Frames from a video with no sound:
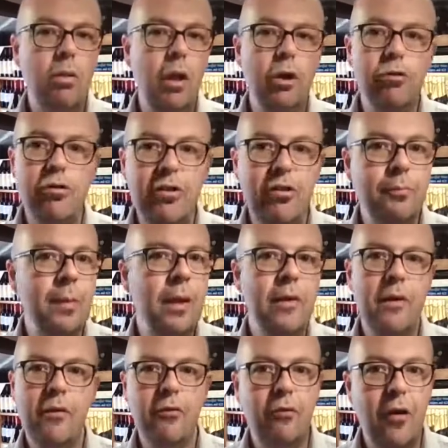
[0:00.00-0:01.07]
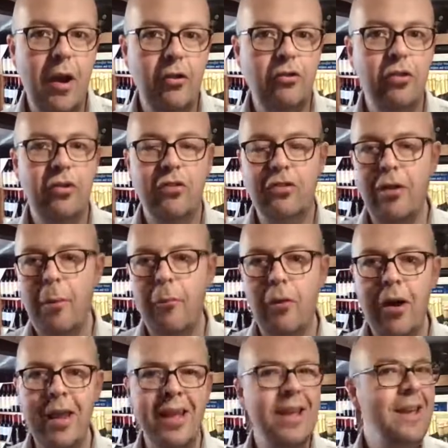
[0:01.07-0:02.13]
Crisp, fresh,
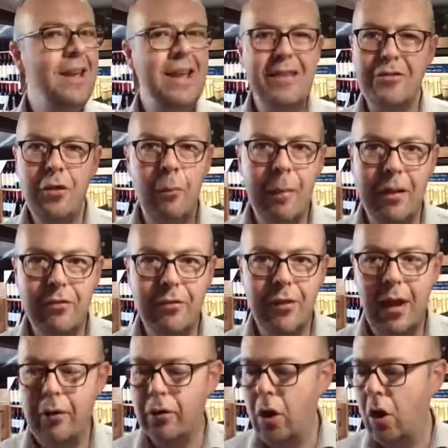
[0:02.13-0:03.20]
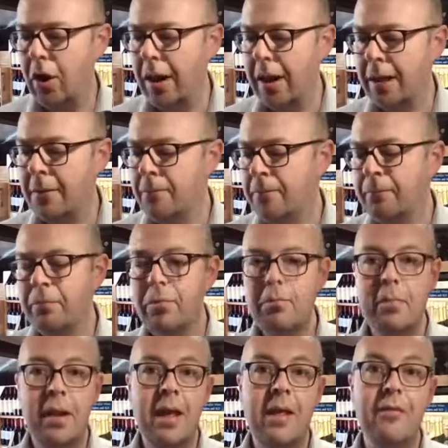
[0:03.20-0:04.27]
summery. It's not massively alcoholic,
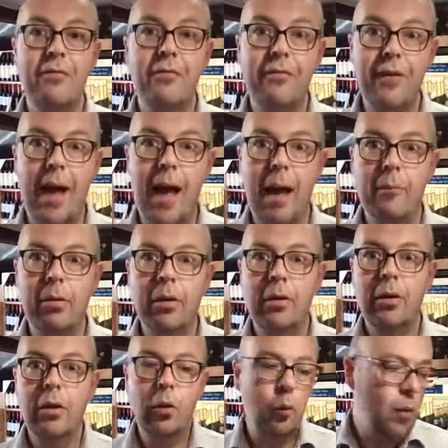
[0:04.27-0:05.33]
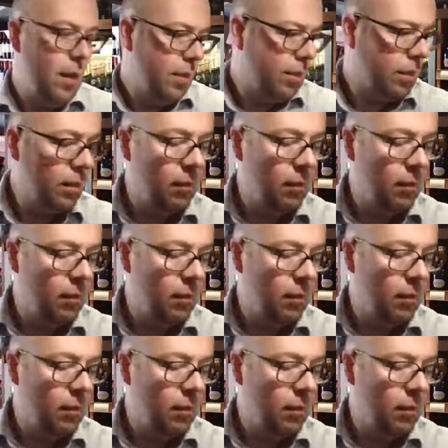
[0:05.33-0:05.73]
but it is fab with